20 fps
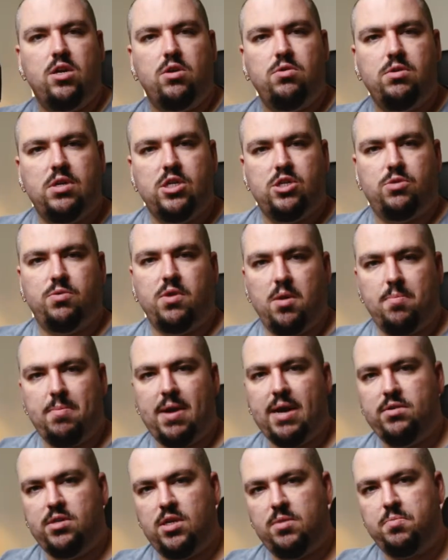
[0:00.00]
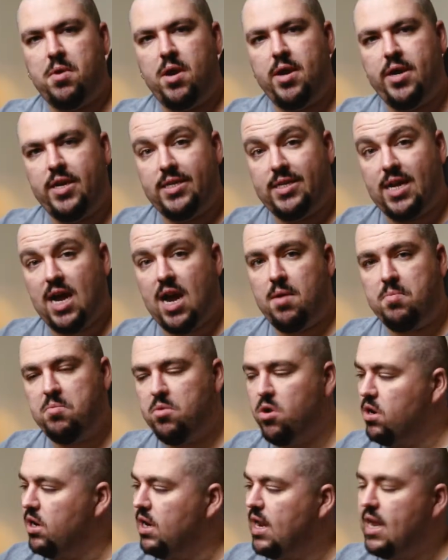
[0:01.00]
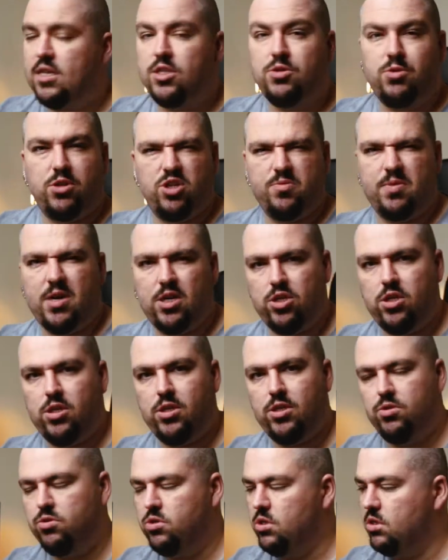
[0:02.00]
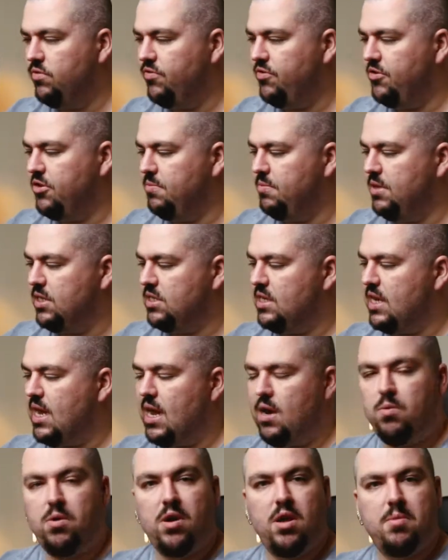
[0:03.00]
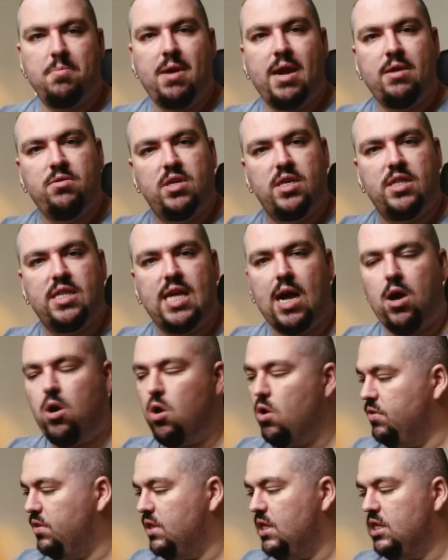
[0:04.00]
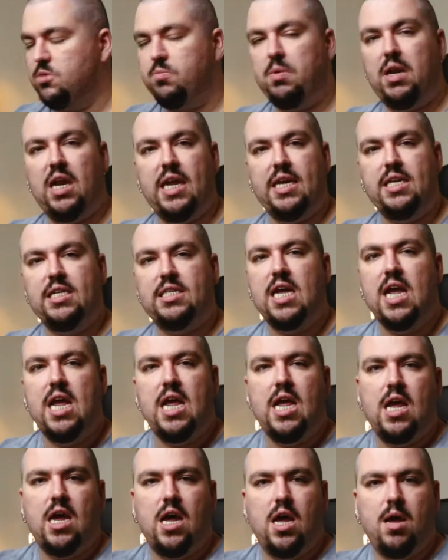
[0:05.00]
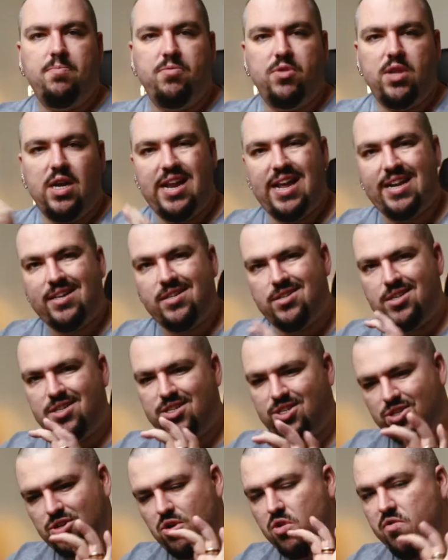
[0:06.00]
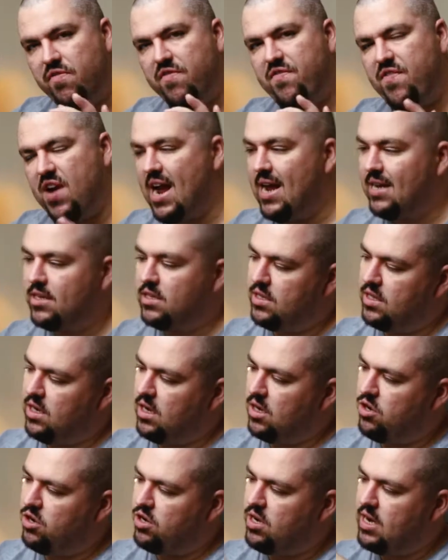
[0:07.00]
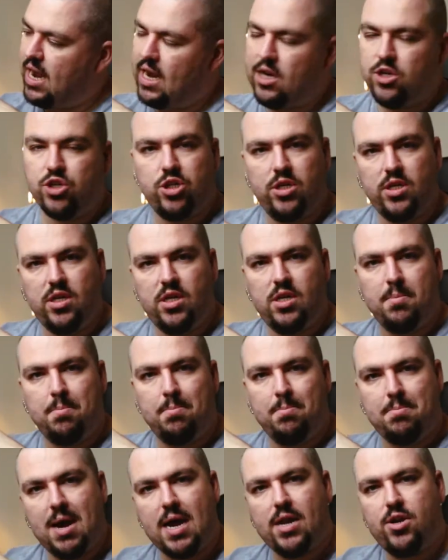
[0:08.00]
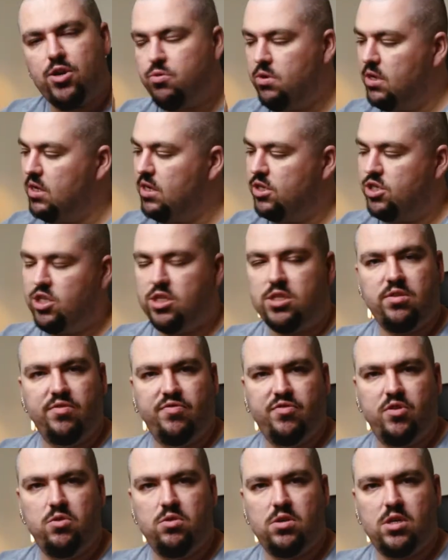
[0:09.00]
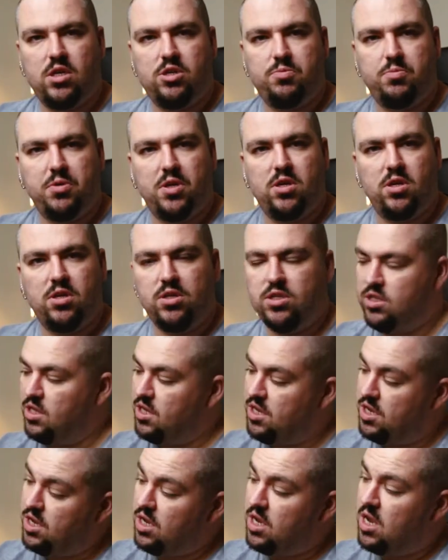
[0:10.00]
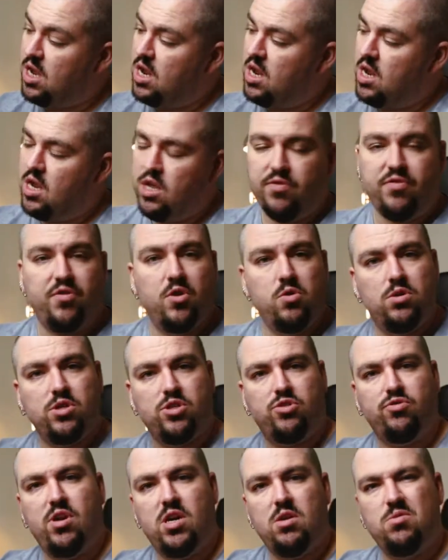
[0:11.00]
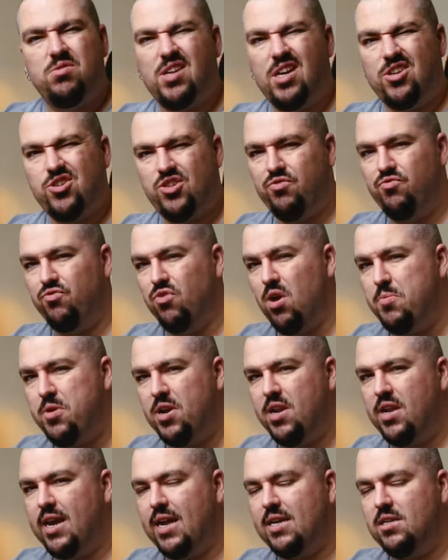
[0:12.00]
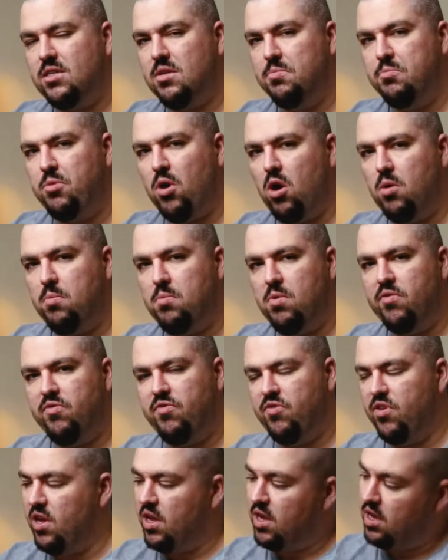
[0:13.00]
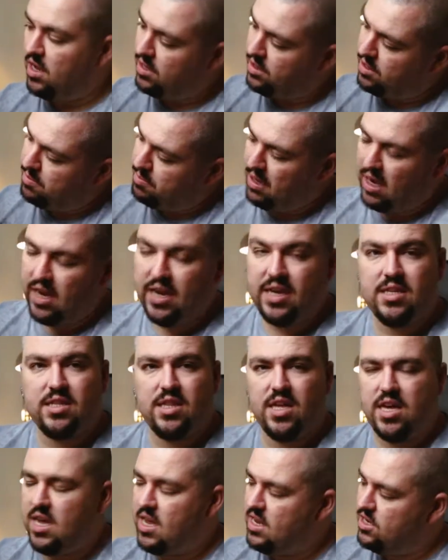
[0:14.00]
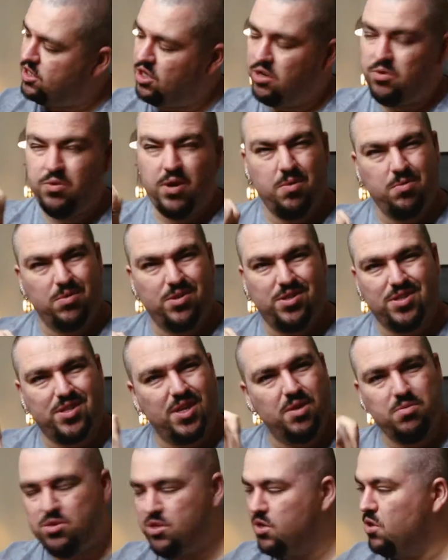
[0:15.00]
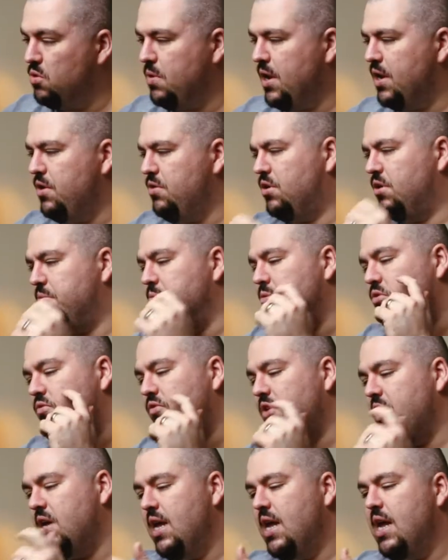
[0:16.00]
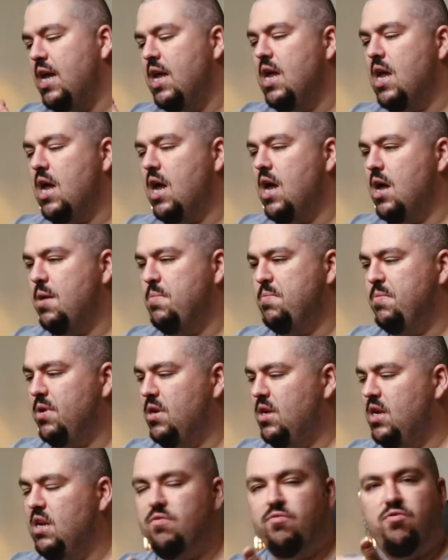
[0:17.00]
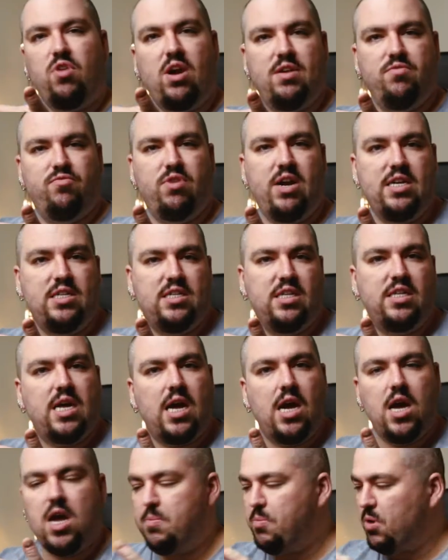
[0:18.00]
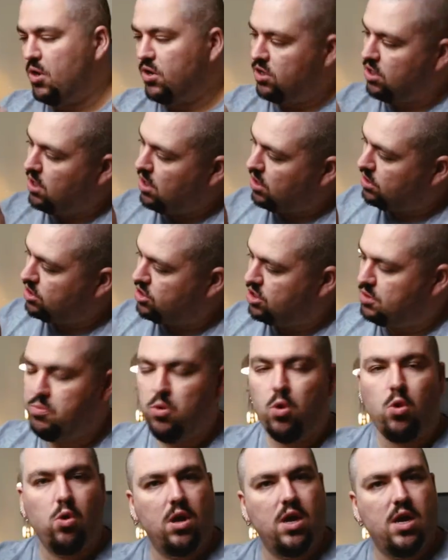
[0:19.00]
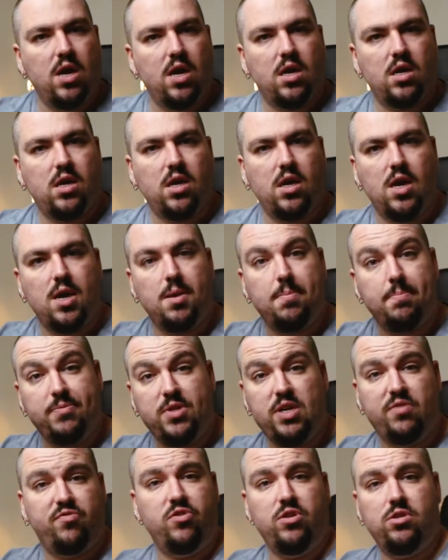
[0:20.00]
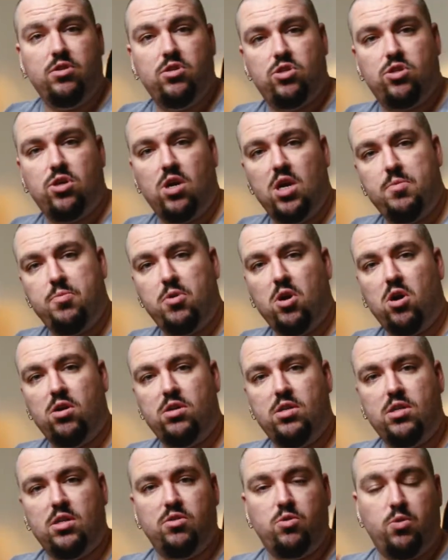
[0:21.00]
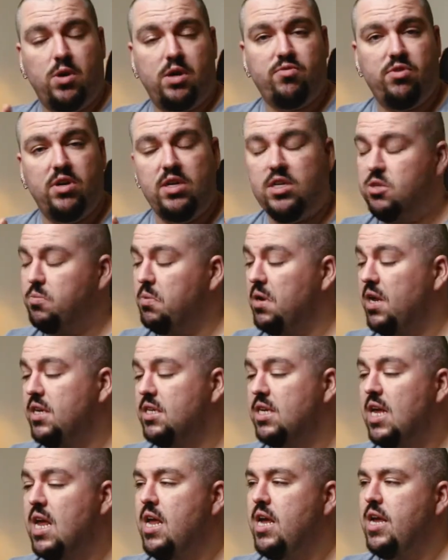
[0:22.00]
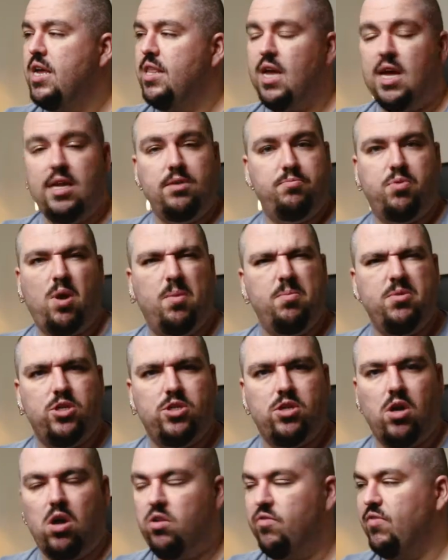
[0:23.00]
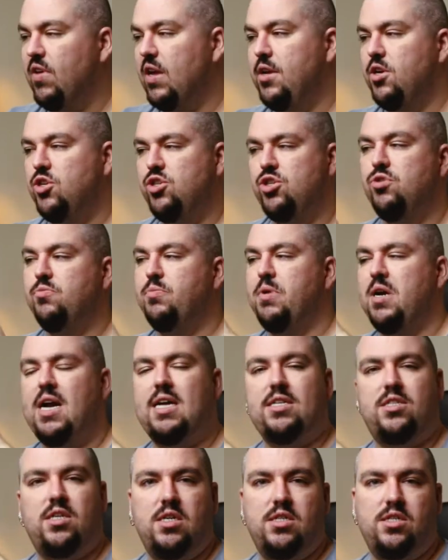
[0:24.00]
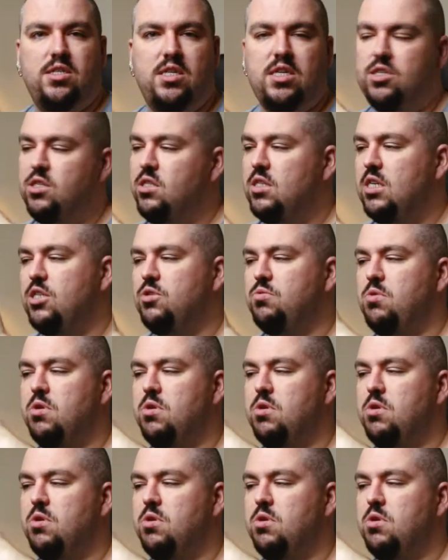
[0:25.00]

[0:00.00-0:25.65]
notice when I mounted my Tamron lens, which I'm actually using to film this now, when I mounted that on this plate, the lens is so fat that I couldn't actually manually adjust the focus because the focus ring was actually rubbing against the bottom of the plate there, so there was no way you could move it. Raising that up on a smaller different tripod quick release plate, that'd probably solve that issue, but as it is, this